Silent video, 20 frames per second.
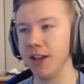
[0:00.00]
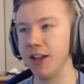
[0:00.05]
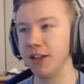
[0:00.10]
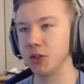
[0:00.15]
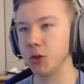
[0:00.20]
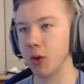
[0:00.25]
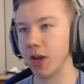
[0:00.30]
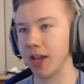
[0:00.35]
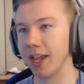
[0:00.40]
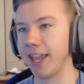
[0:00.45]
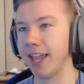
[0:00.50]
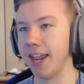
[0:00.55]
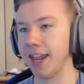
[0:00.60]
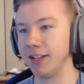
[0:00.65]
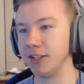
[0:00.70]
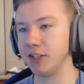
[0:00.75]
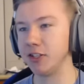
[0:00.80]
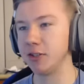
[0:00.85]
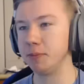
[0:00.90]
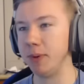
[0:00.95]
so I
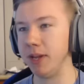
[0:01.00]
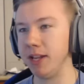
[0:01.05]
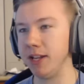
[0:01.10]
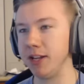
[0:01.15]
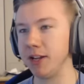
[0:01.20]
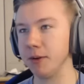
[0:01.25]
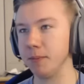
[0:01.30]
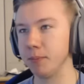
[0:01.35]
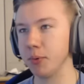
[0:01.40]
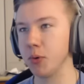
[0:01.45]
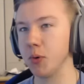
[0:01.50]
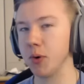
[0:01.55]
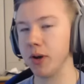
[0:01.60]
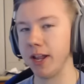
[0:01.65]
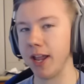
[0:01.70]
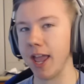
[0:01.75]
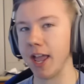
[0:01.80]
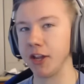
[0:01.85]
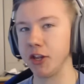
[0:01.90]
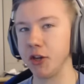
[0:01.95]
can speak
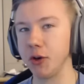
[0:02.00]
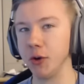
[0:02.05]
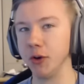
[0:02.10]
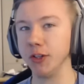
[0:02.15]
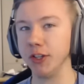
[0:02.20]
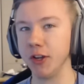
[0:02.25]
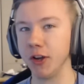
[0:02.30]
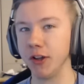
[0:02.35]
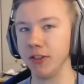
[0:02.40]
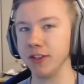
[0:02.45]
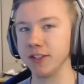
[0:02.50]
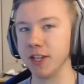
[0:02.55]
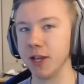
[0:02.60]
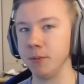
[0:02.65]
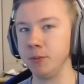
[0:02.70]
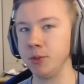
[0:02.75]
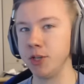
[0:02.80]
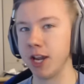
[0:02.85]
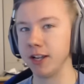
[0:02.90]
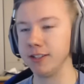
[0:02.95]
pretty accurately on the
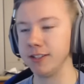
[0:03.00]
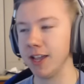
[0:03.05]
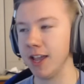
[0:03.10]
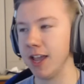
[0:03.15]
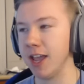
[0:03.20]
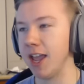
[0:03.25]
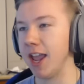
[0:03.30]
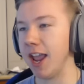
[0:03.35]
subject,